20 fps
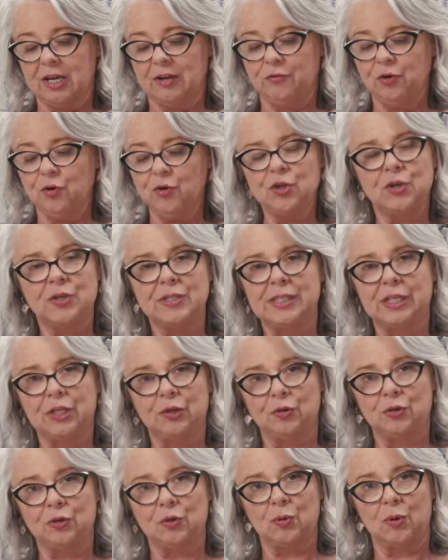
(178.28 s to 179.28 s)
If you're using
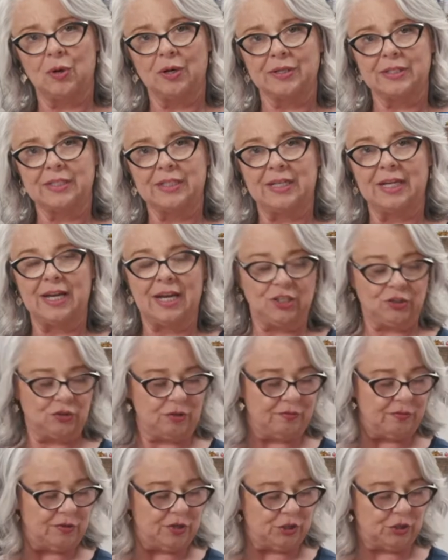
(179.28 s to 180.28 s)
good quality
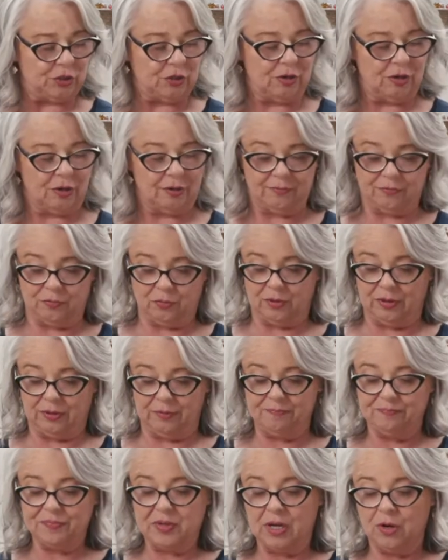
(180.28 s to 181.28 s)
extra virgin olive
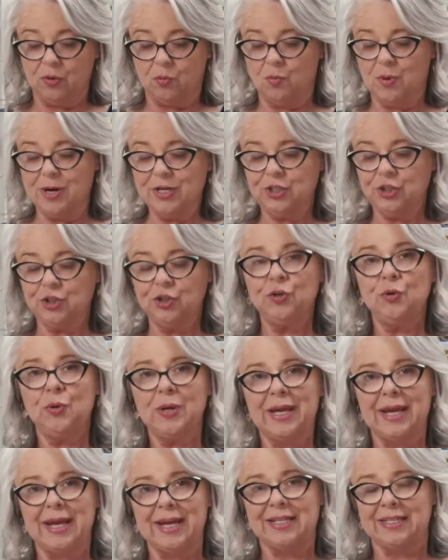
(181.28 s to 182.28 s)
oil, once you
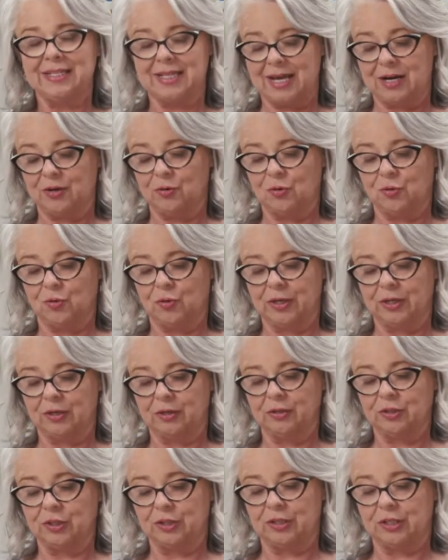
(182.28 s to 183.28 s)
heat that
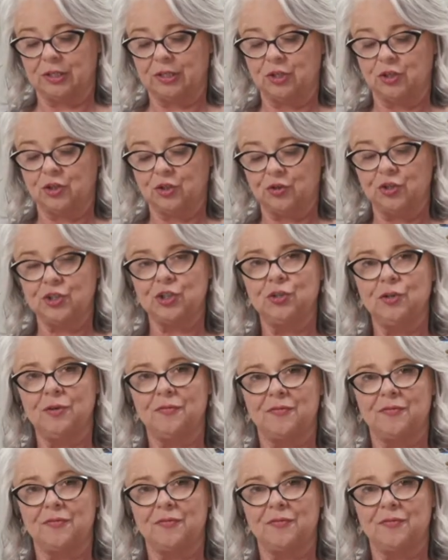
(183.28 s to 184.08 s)
oil, the nutritional